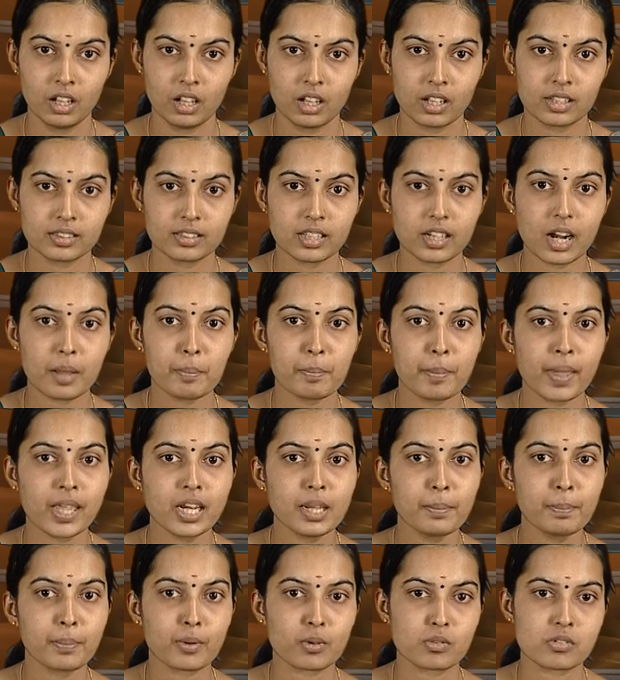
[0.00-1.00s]
There are
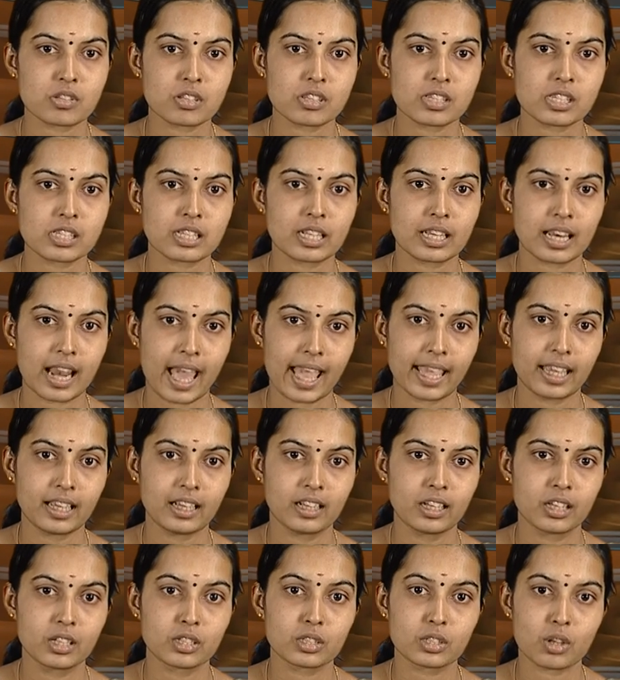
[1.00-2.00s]
many processes
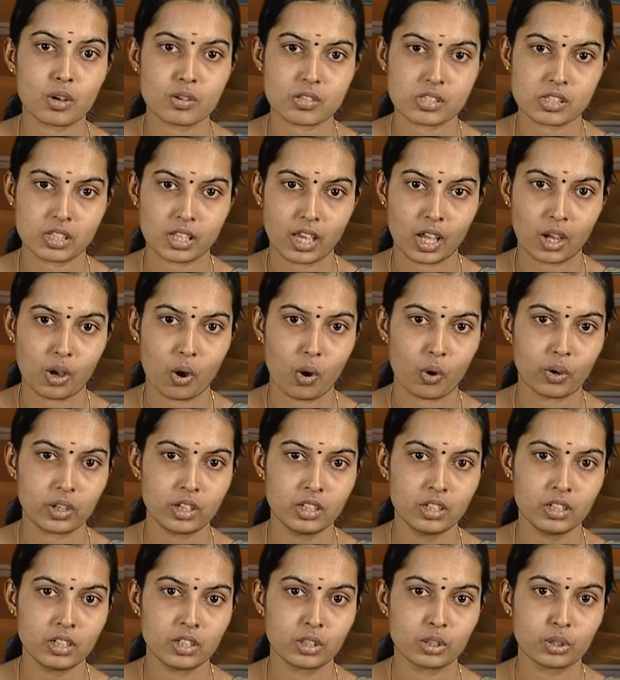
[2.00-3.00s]
like tossing a
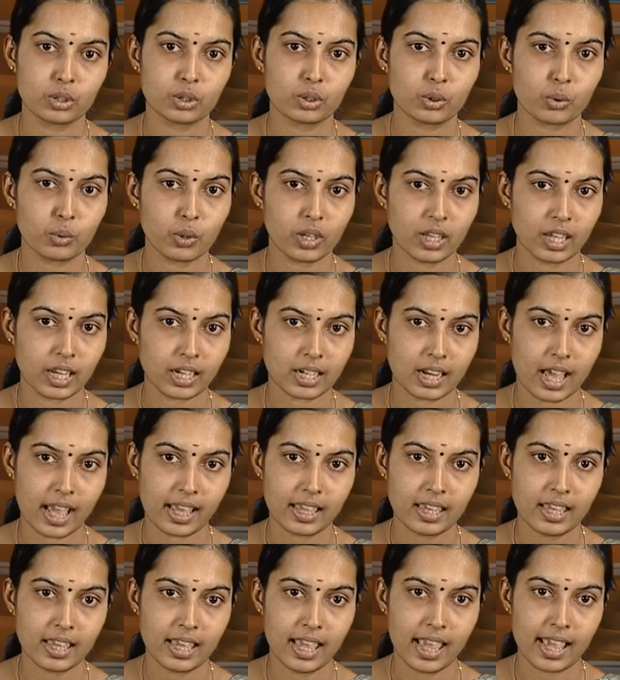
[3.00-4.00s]
coin, throwing a
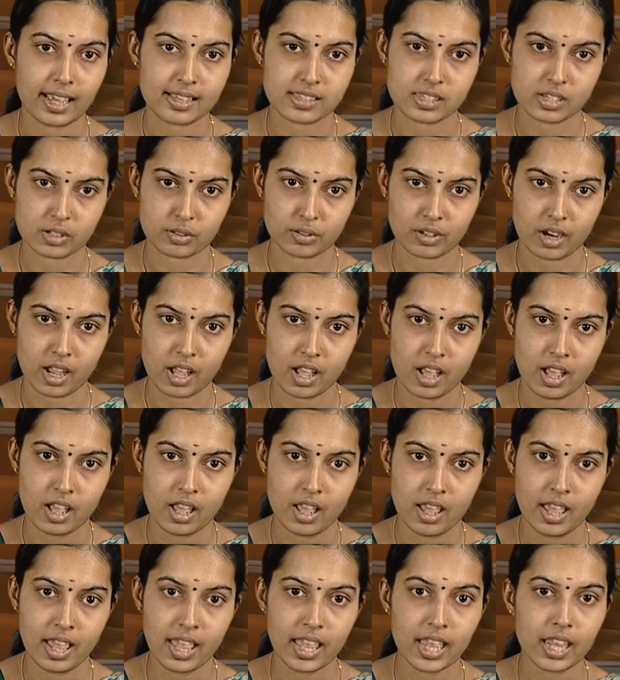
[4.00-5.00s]
die, etc.,
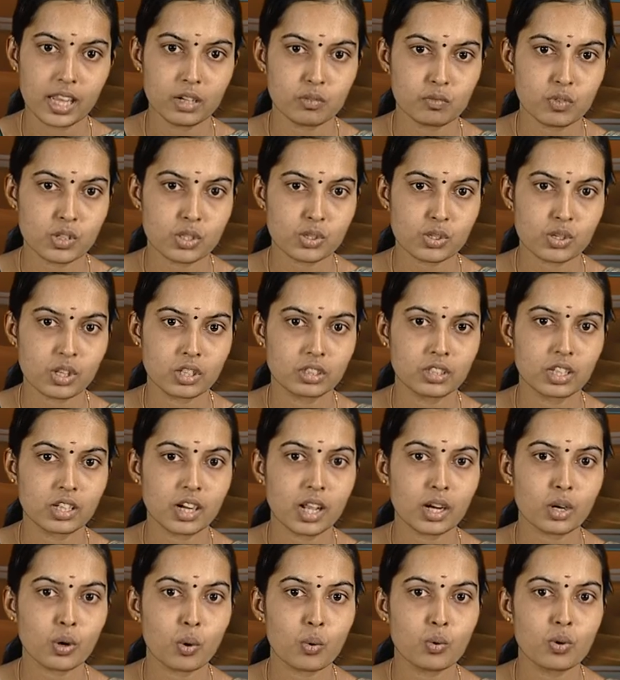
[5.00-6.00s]
in which there
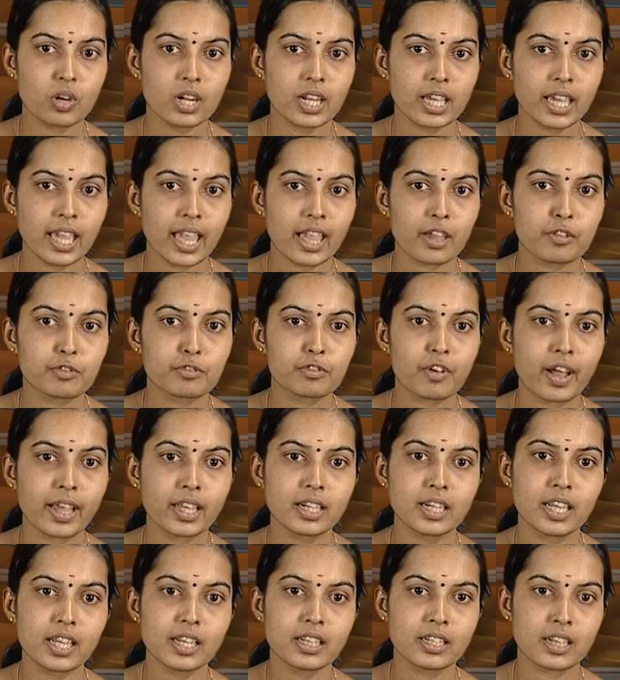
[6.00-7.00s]
are only a
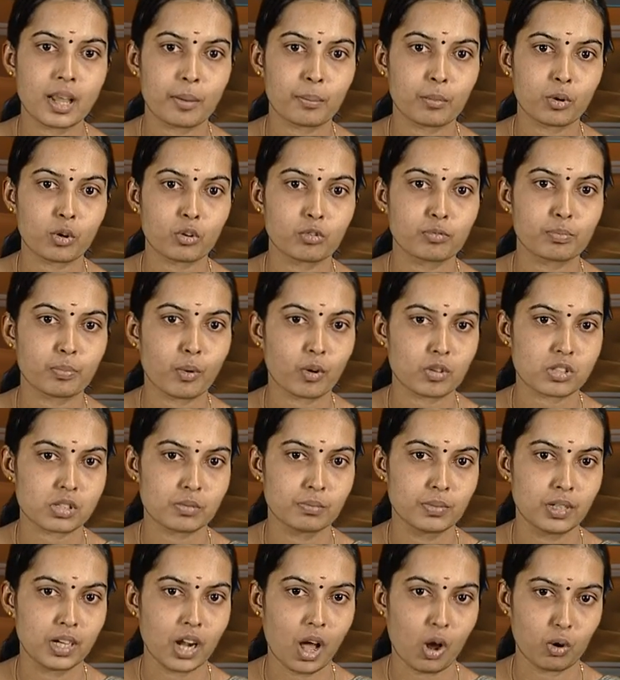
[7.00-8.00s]
finite number of
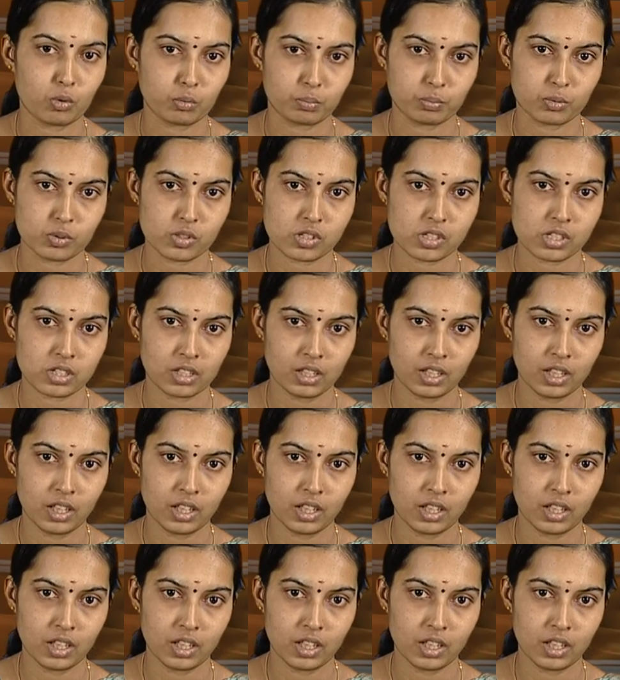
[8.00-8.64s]
possible outputs.